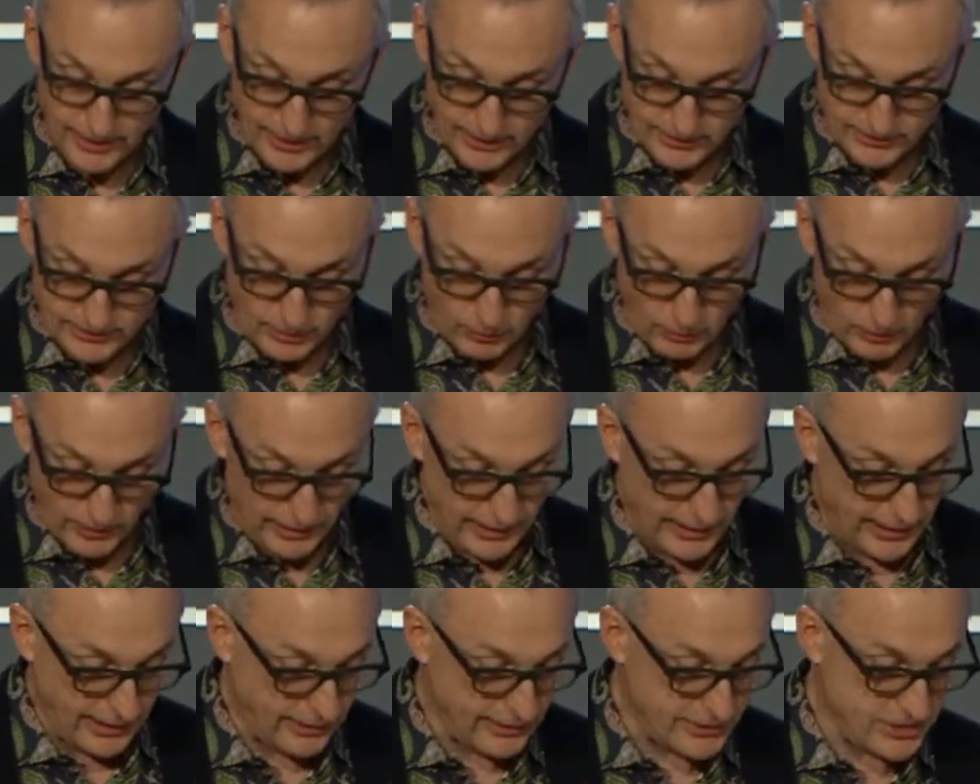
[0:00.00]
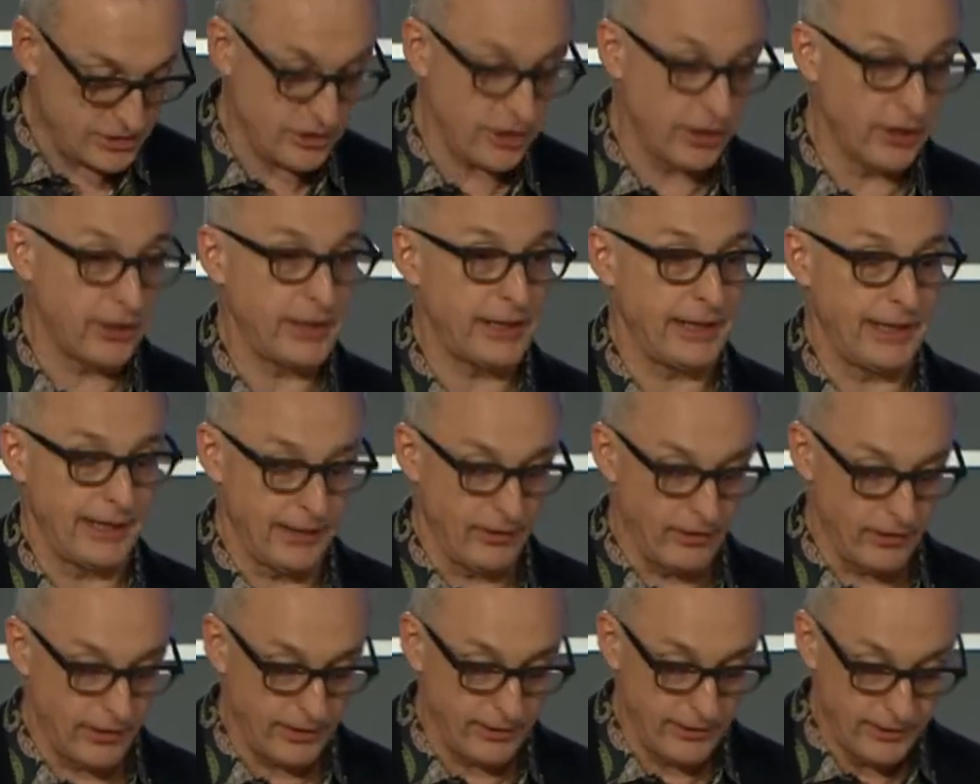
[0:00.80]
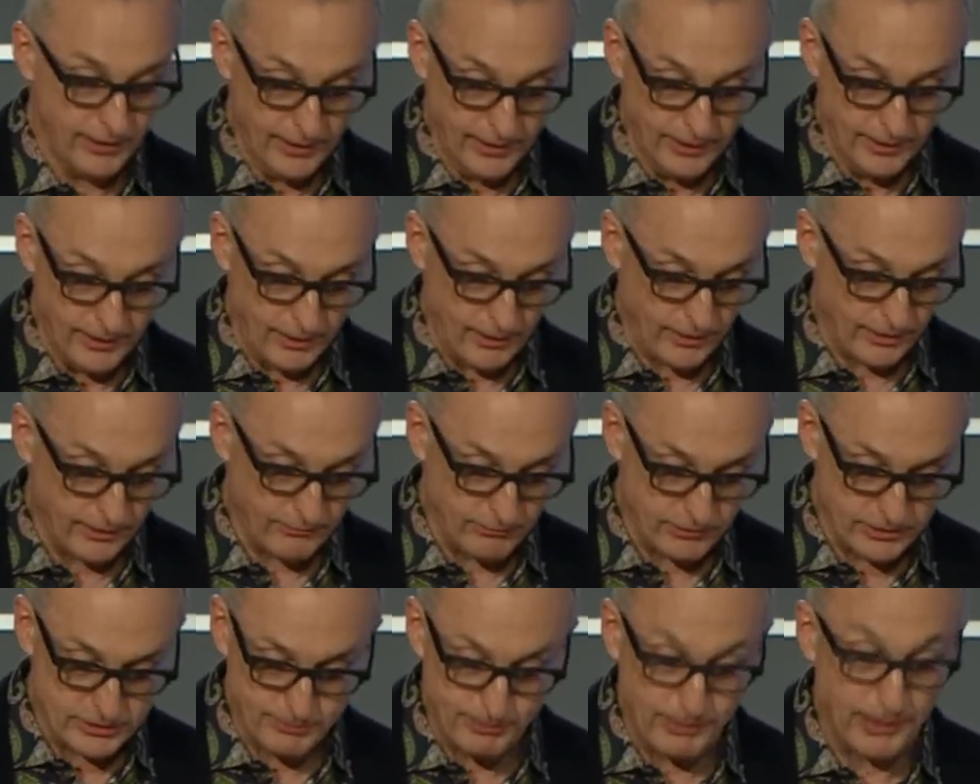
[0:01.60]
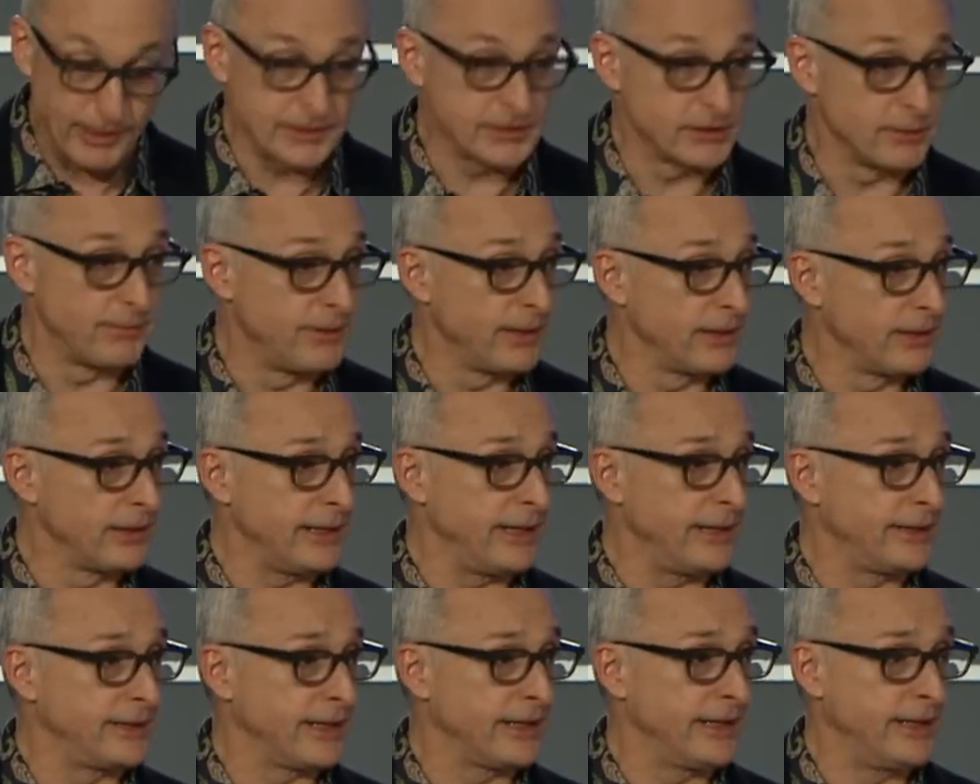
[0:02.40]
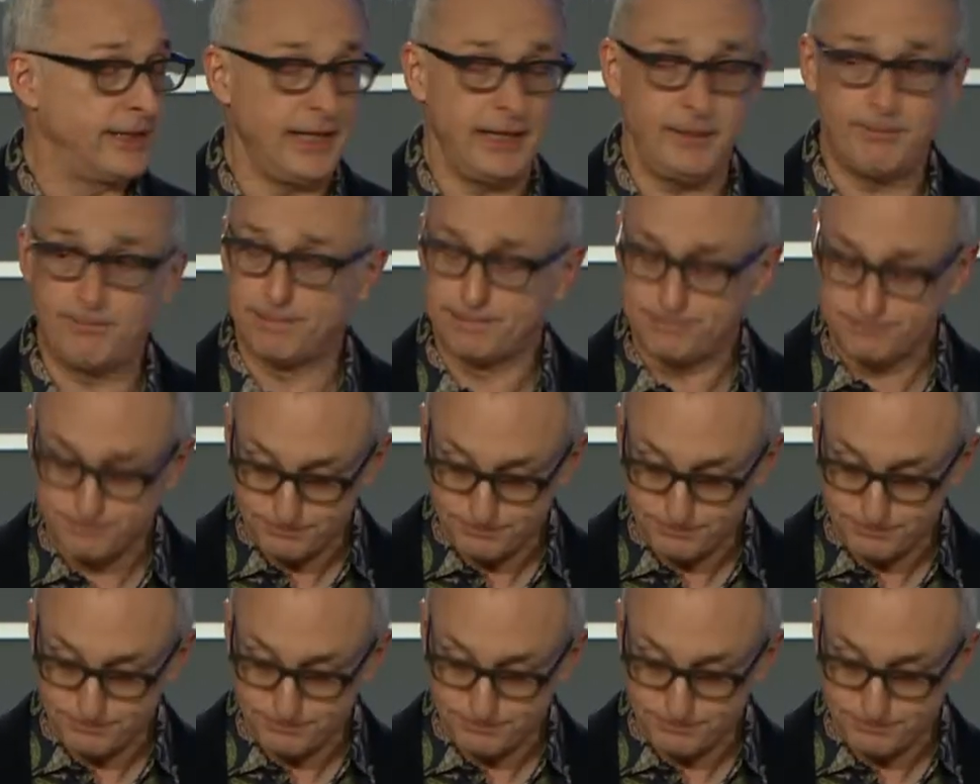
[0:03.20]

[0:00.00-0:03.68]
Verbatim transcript: so we're not shirking our, our responsibility to keep